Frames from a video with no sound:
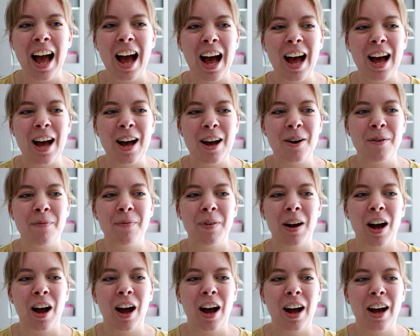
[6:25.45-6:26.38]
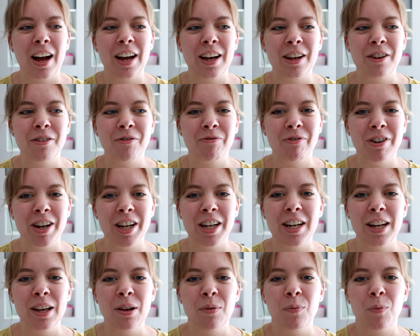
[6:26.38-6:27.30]
I
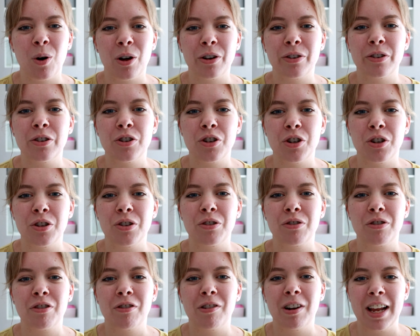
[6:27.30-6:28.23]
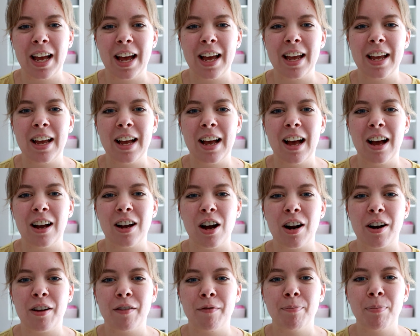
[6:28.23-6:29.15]
really want to create a
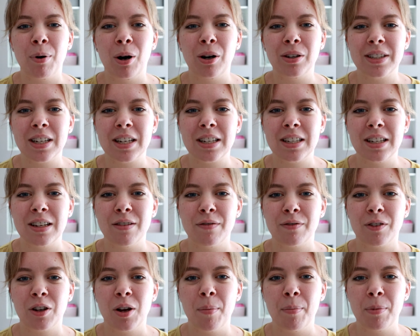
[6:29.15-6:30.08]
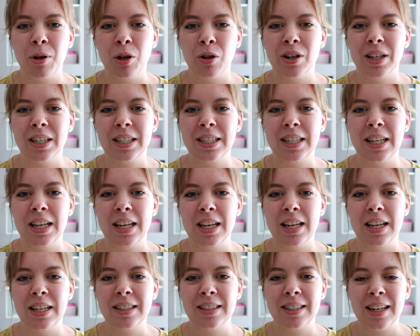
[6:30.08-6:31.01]
kind of positive
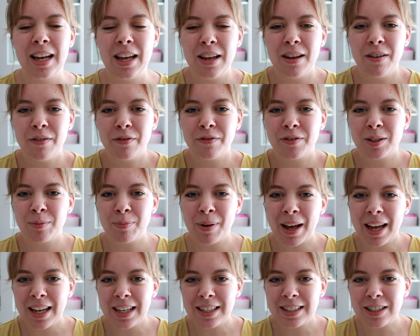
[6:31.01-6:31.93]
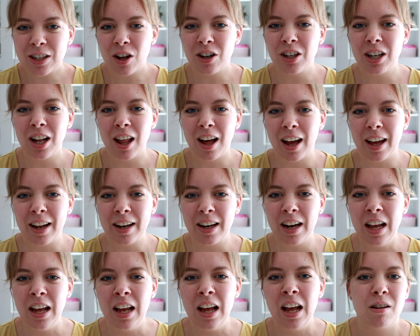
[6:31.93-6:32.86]
community, safe space online.
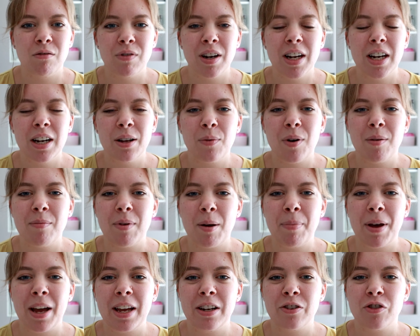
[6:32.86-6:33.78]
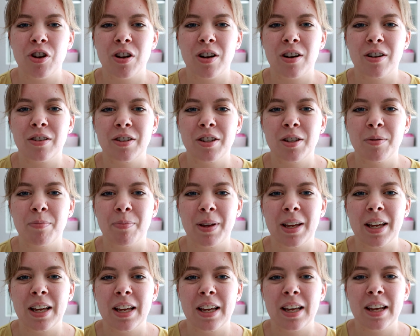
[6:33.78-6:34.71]
I really want my Patreon to
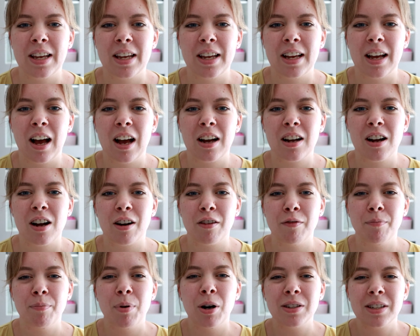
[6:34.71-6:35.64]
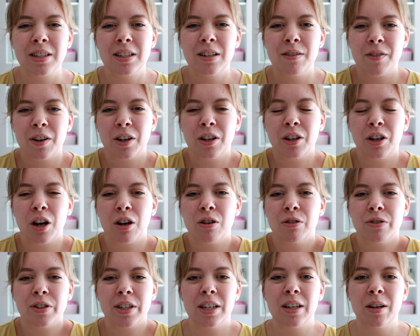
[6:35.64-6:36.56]
be a kind of positive and
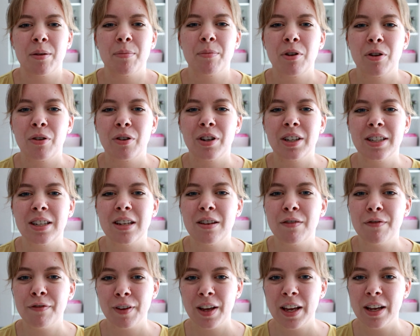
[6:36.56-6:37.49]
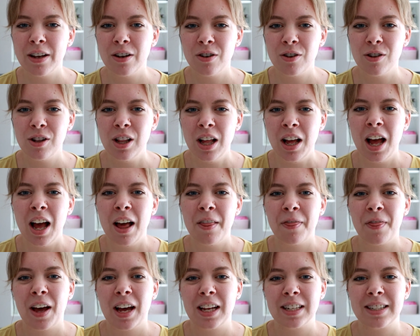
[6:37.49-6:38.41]
cozy community feel
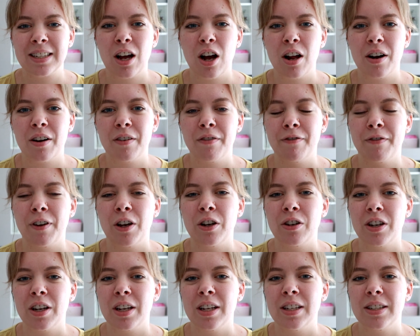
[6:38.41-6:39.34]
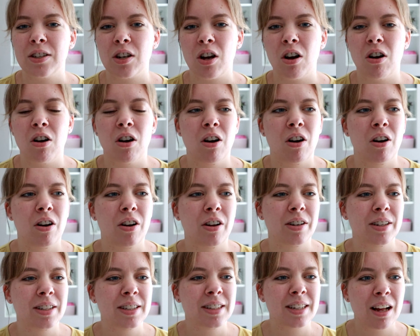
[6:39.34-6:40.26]
that's kind of focused
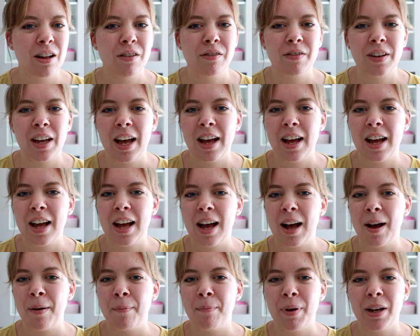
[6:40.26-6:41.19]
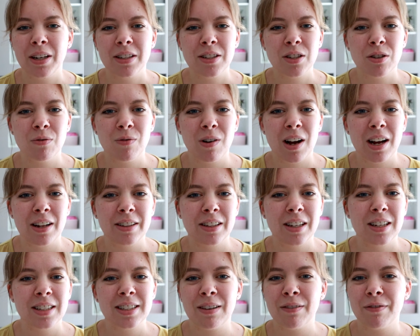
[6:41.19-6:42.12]
on self-care and mental
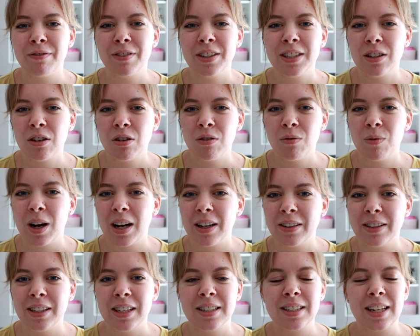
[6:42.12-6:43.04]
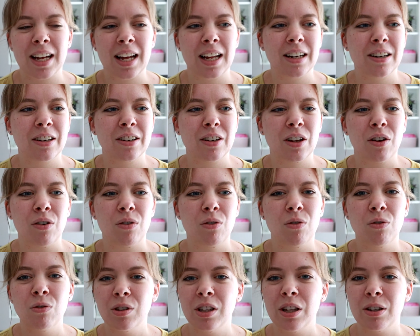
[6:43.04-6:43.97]
wellness and physical wellness and
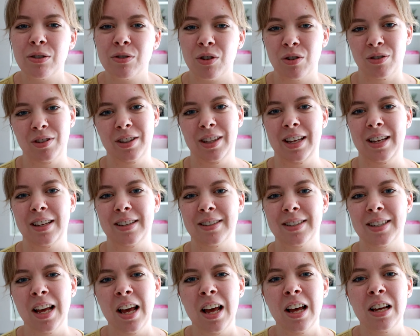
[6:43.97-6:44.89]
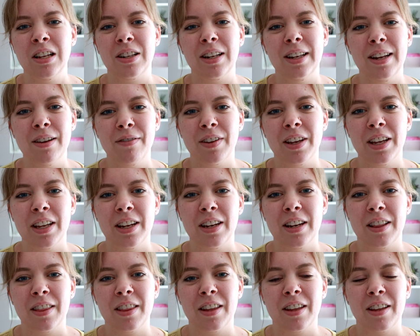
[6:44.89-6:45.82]
all those good things. Living
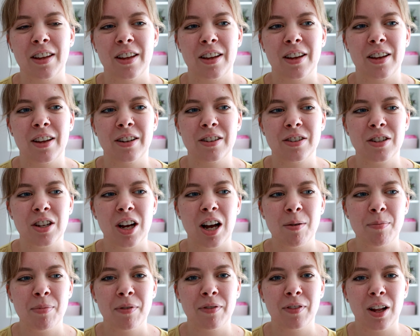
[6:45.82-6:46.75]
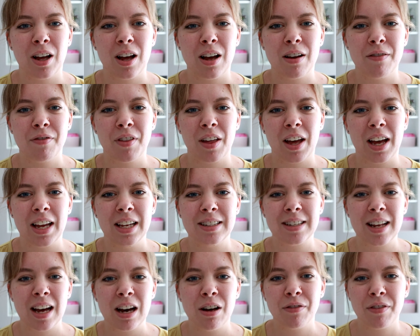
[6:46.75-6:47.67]
the type of life that
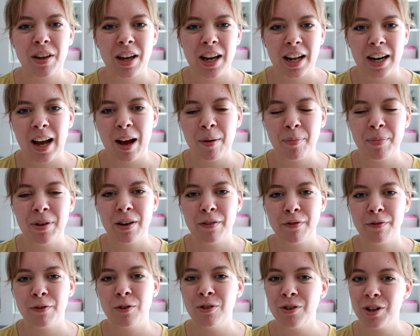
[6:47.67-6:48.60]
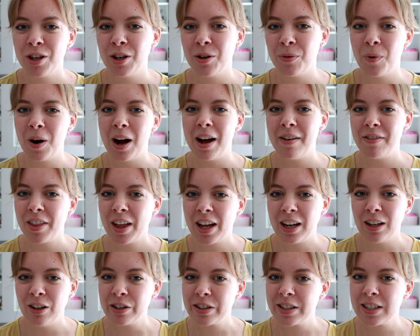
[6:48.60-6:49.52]
is healthier and happier for you, whatever
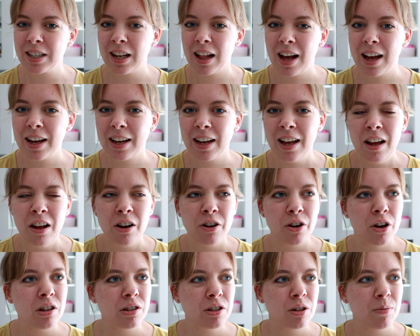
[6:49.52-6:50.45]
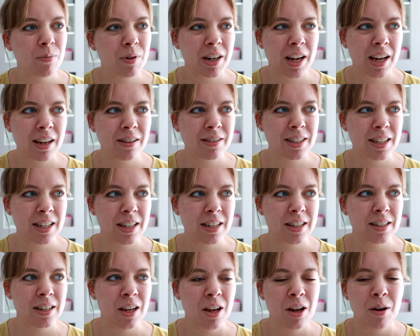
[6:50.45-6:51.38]
that looks like, not someone
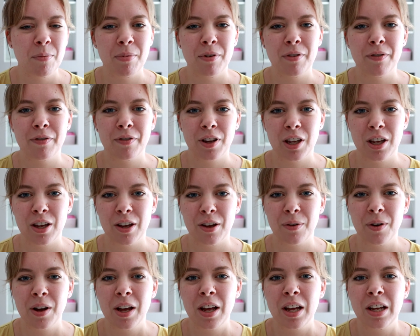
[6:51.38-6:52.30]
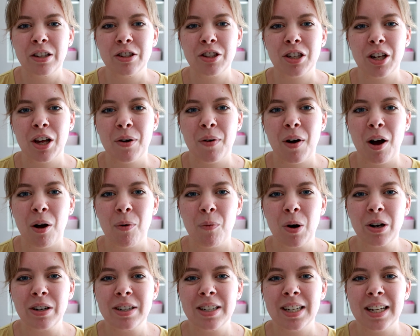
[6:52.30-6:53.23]
else's, but for you. So I
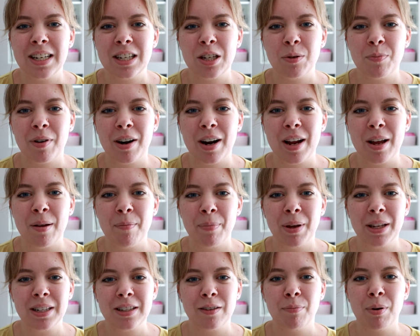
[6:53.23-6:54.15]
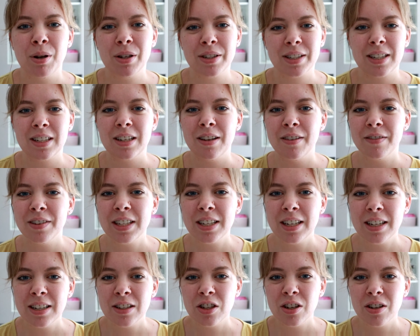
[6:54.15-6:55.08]
want it to bring bits of
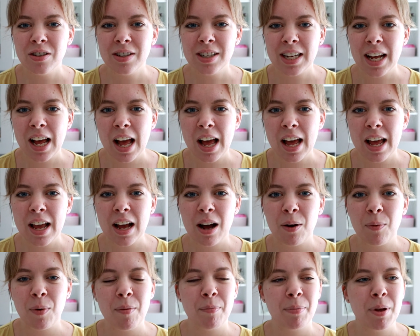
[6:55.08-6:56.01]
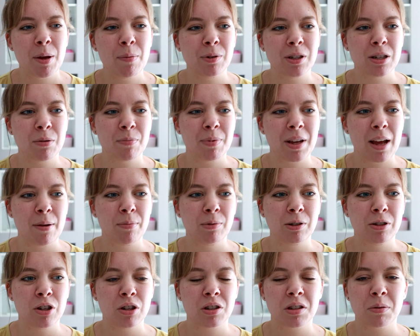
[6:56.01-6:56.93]
positivity to your day. I want people to be
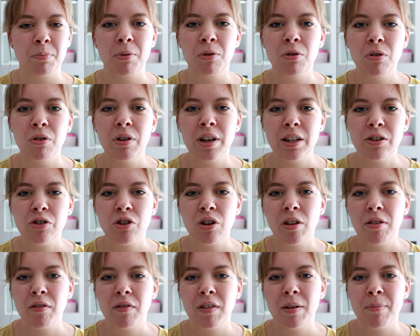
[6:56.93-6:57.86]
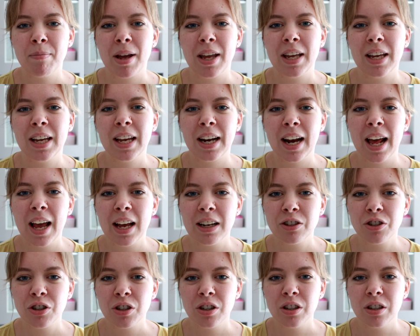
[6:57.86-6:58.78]
able to support each other and make
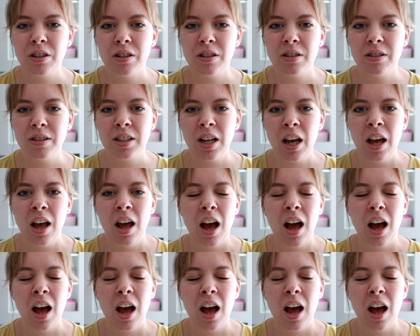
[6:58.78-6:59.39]
connections.